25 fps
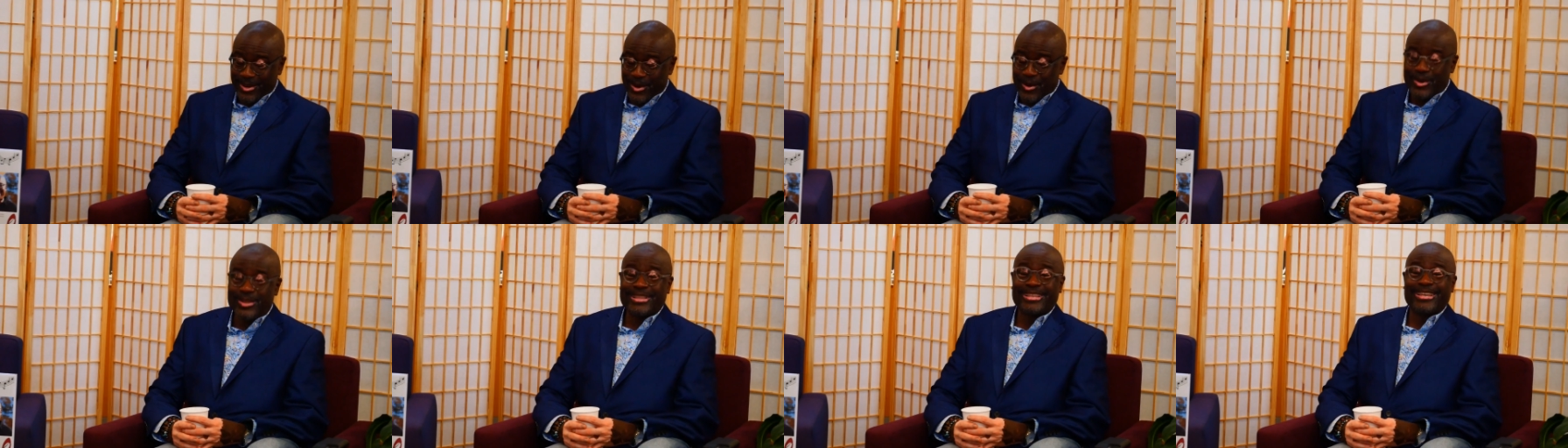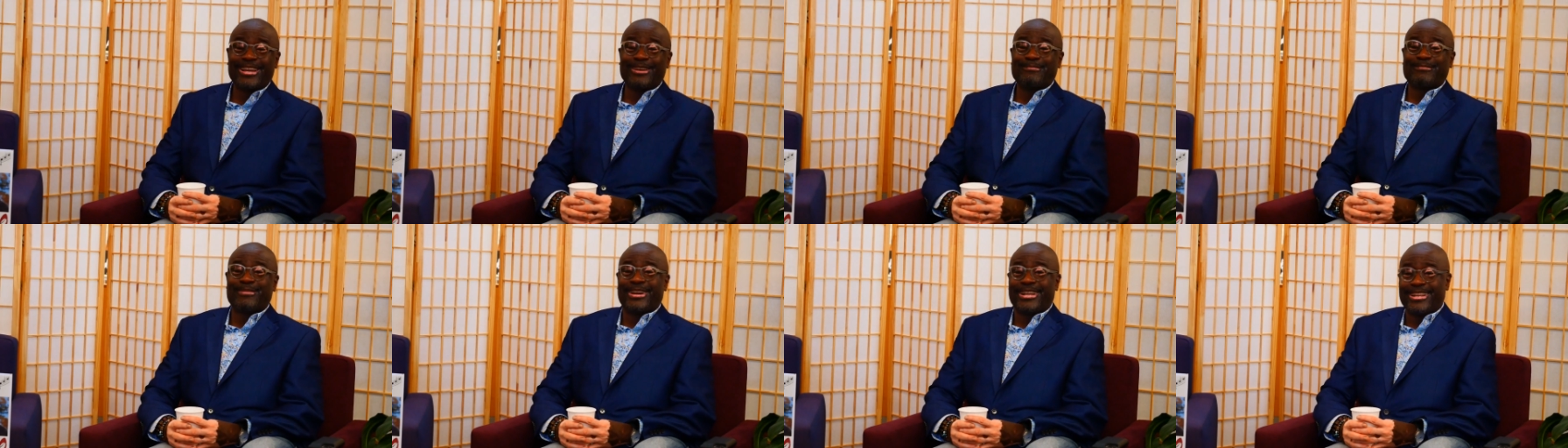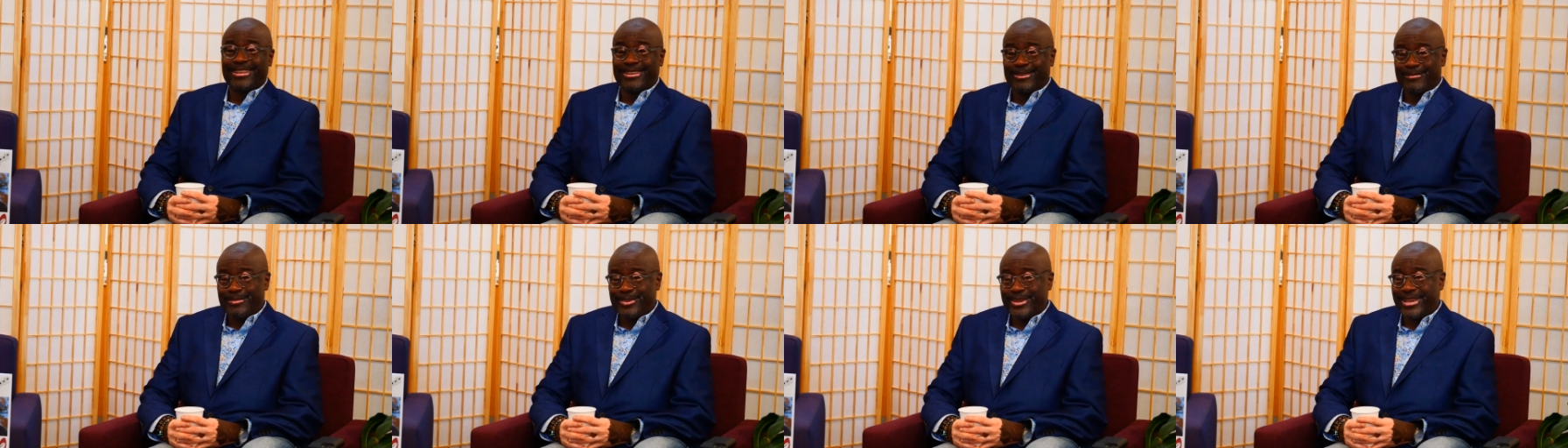um, currently I'm
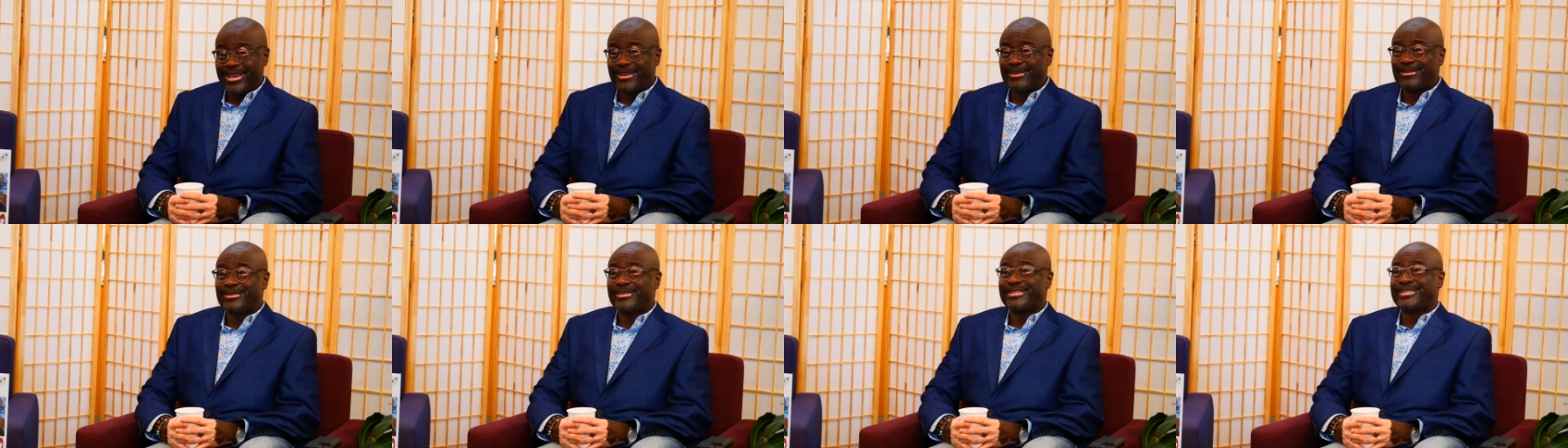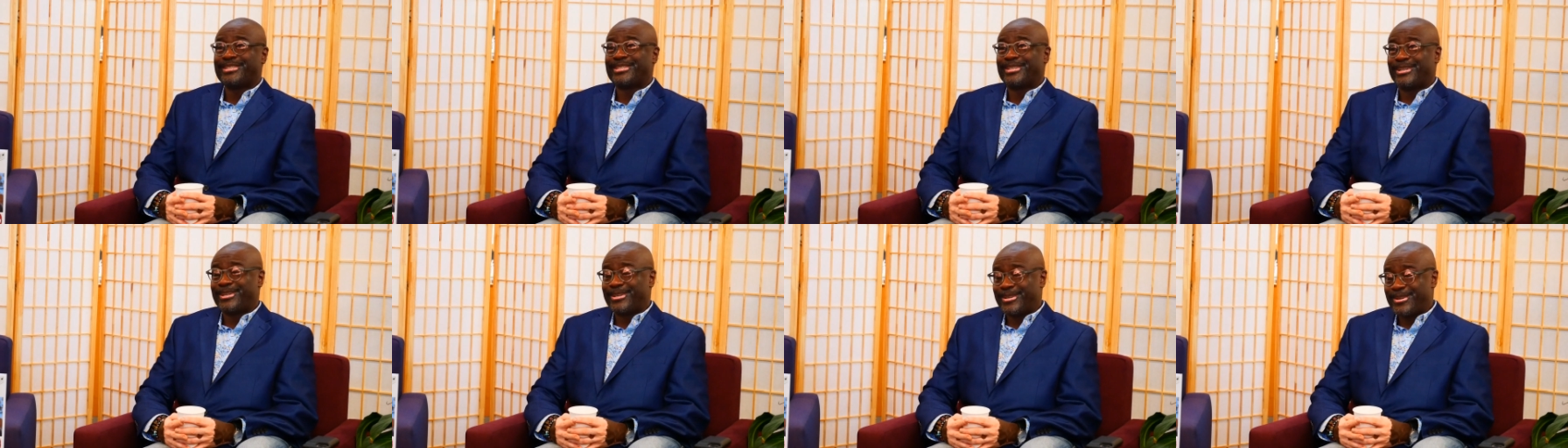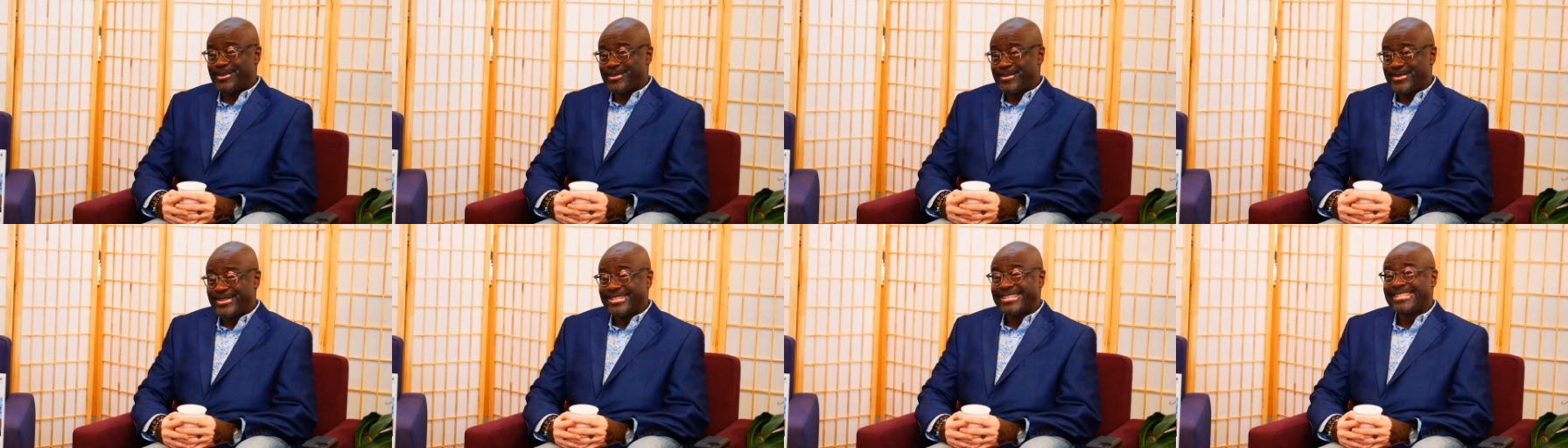writing a piano
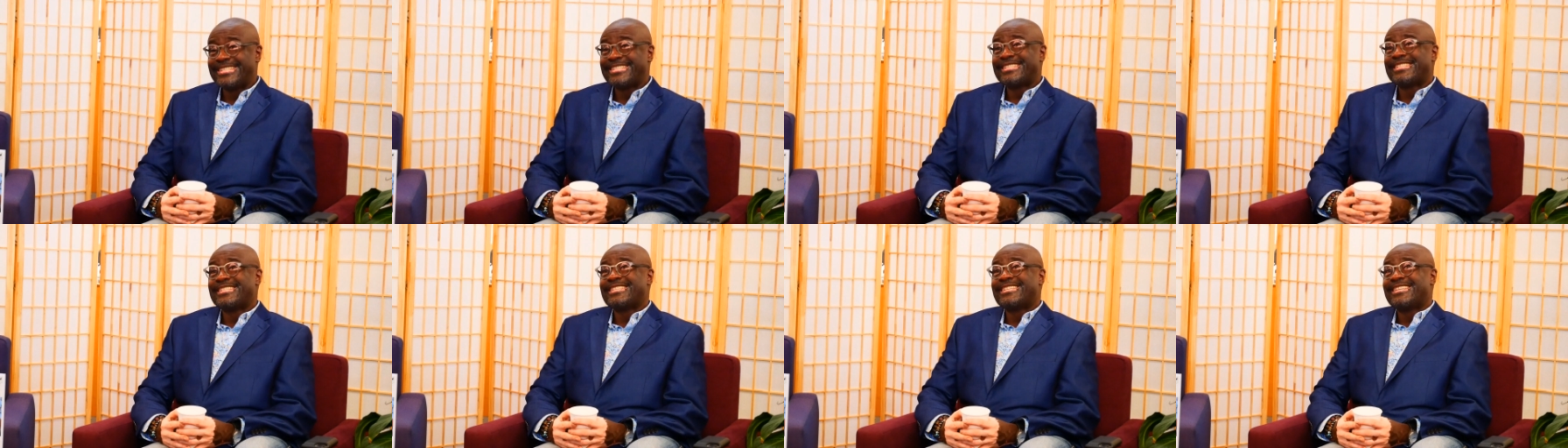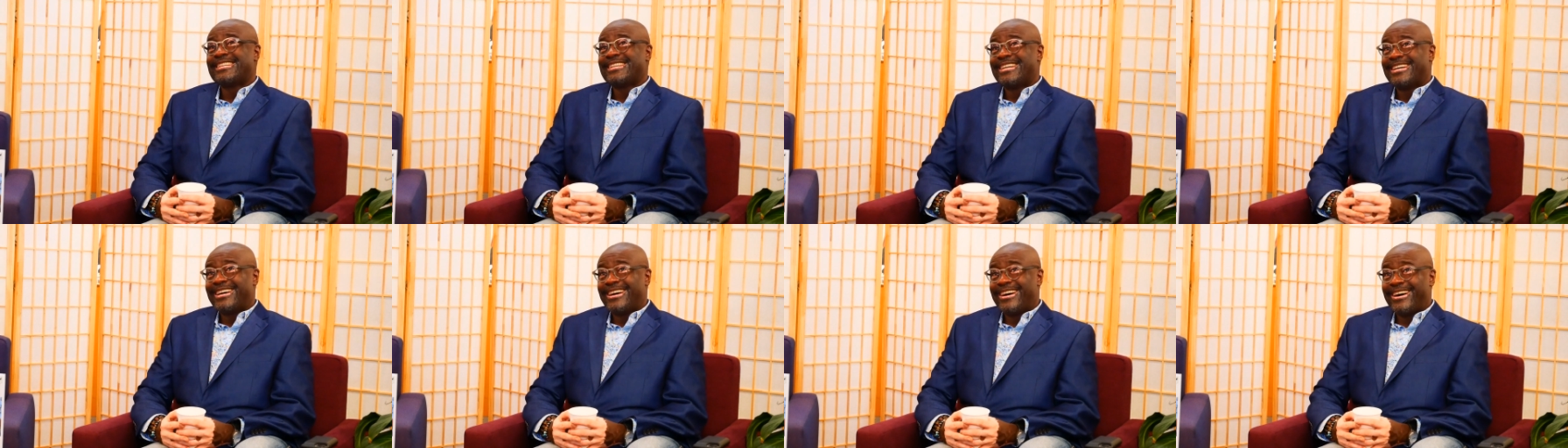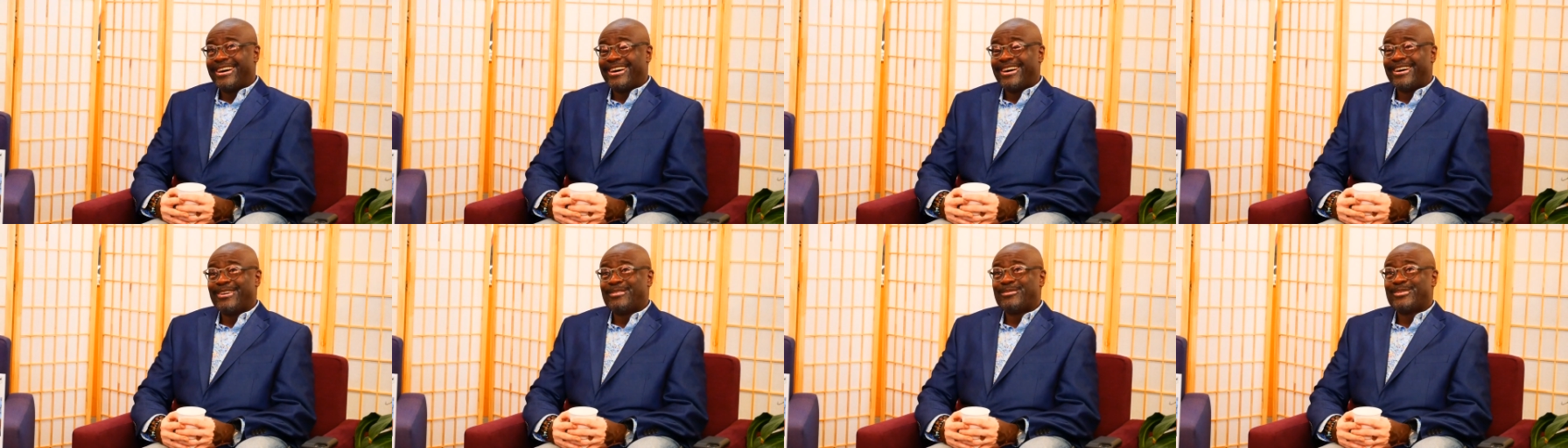concerto,
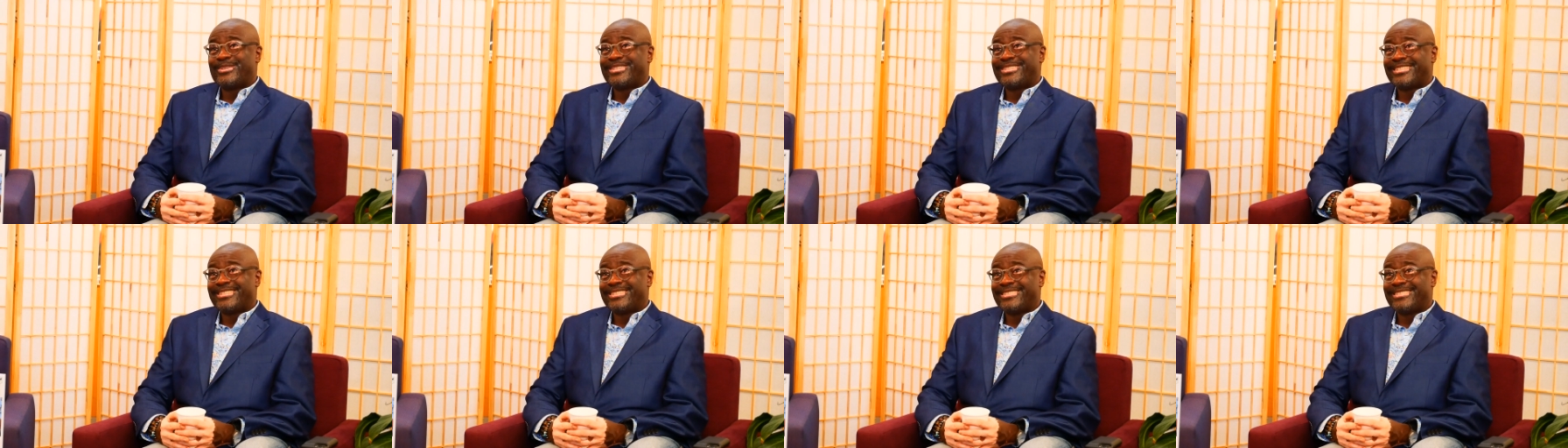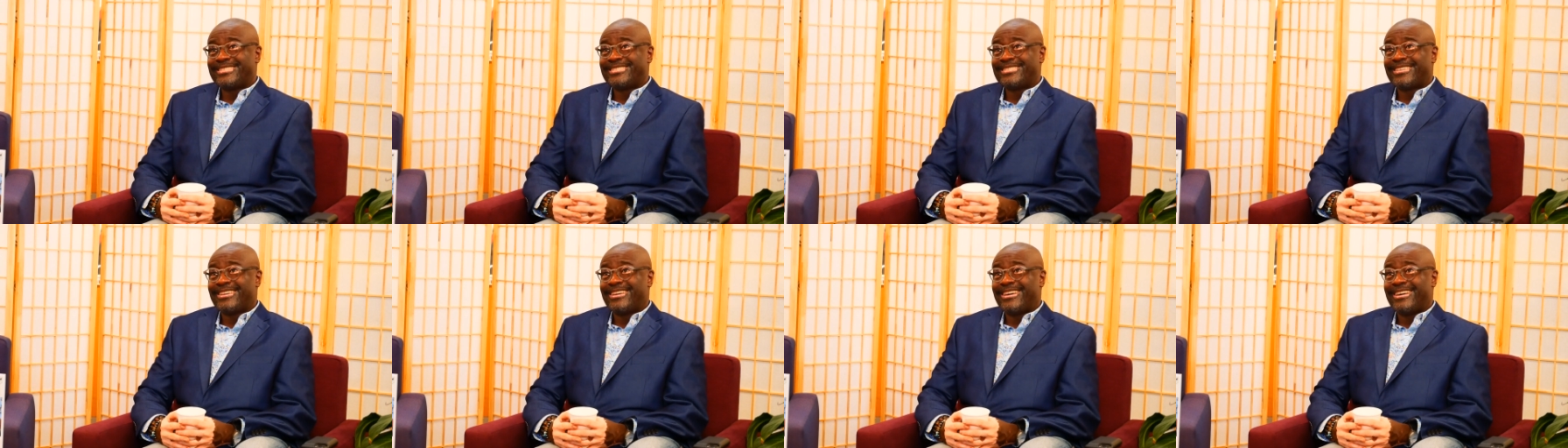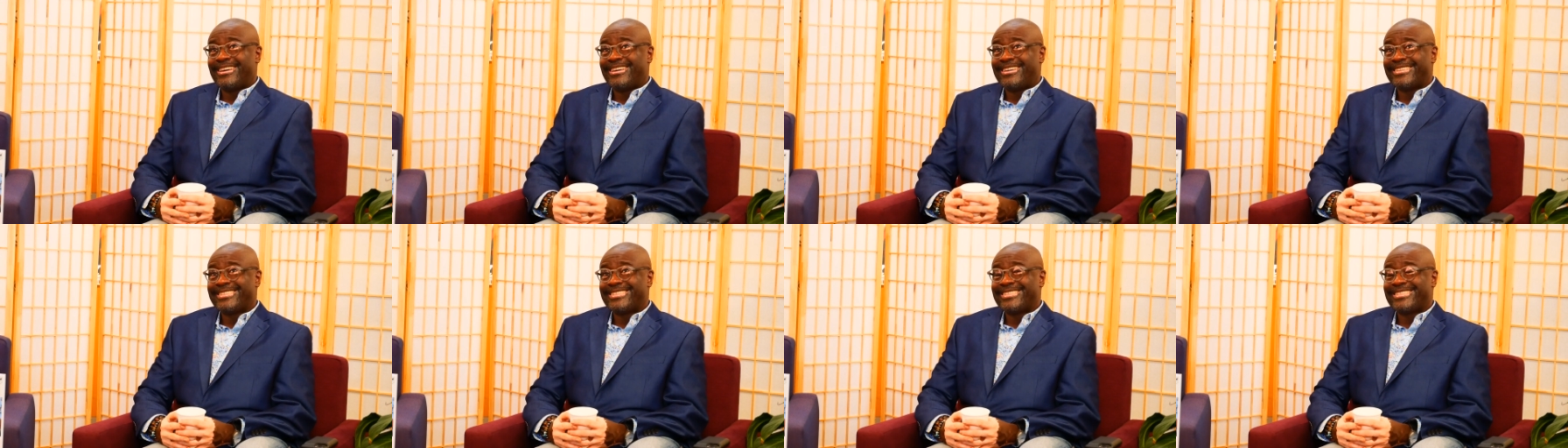uh, which is
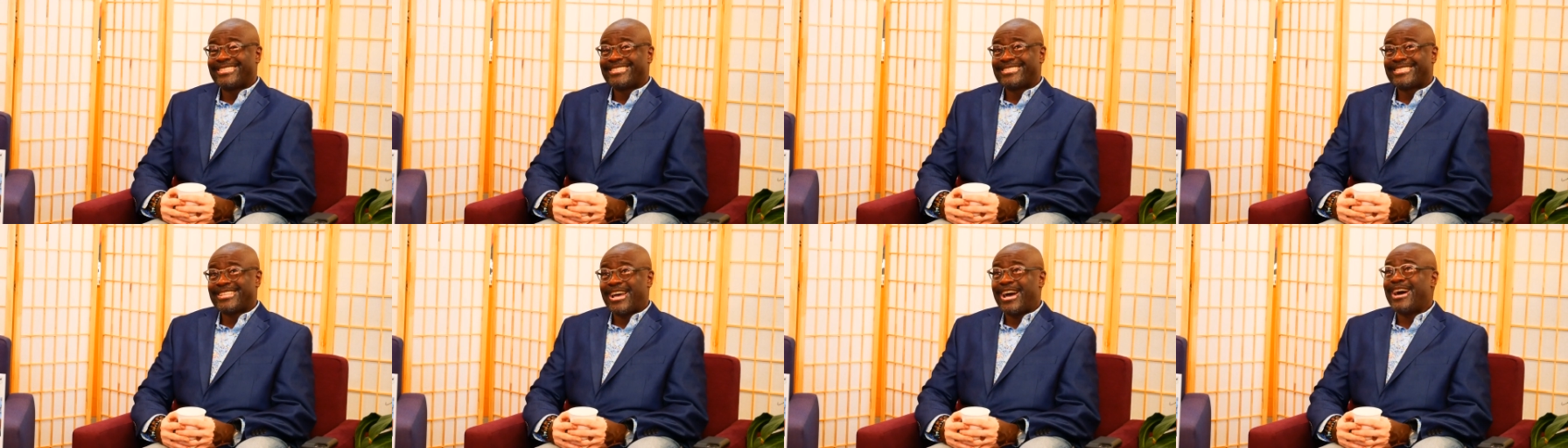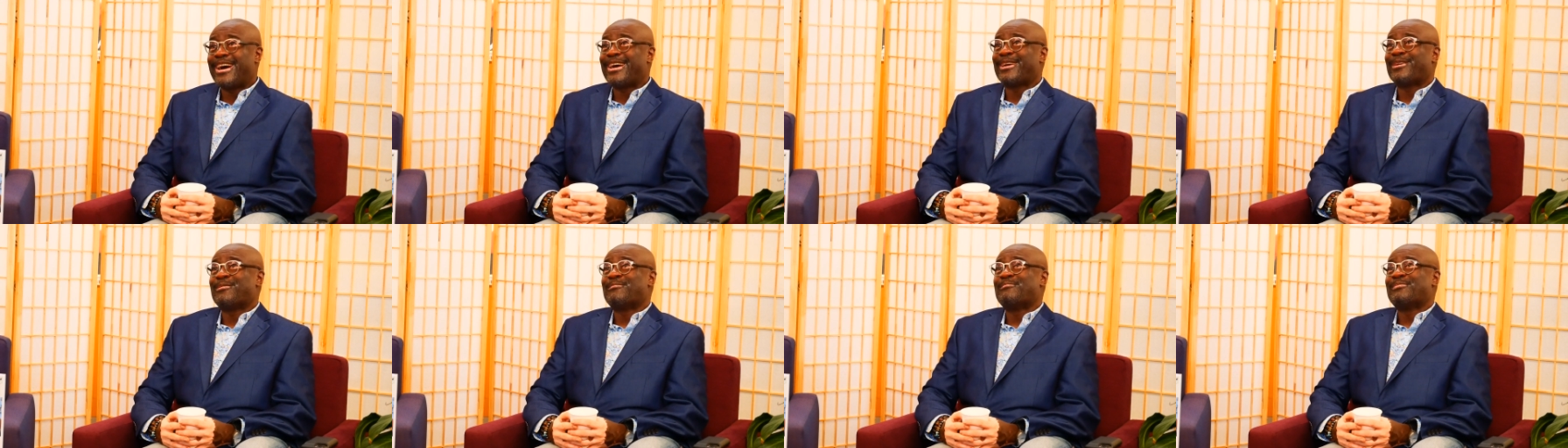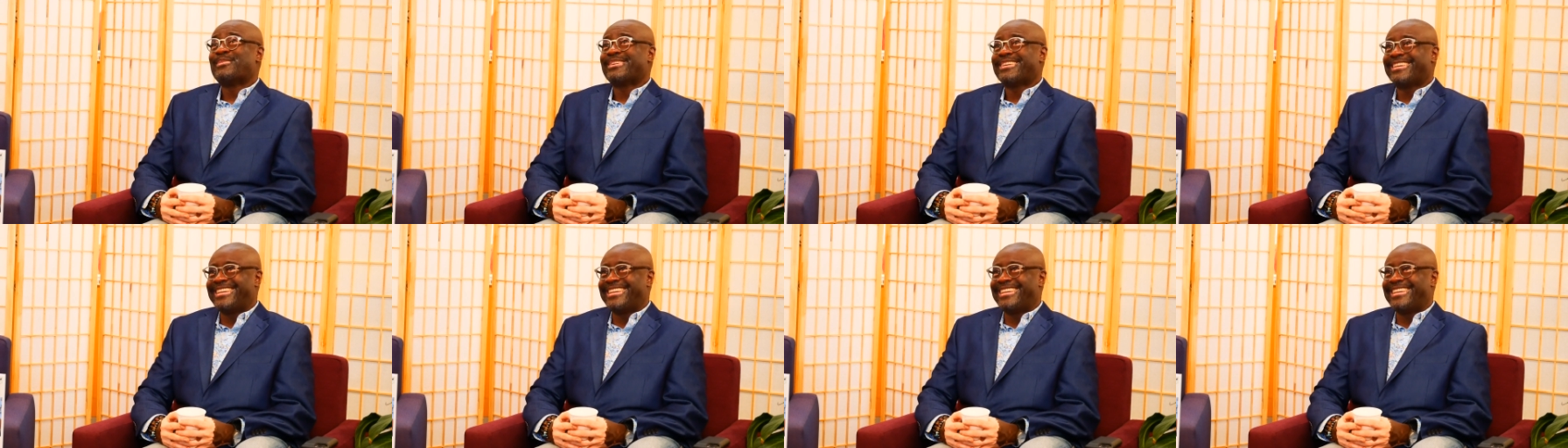uh, time.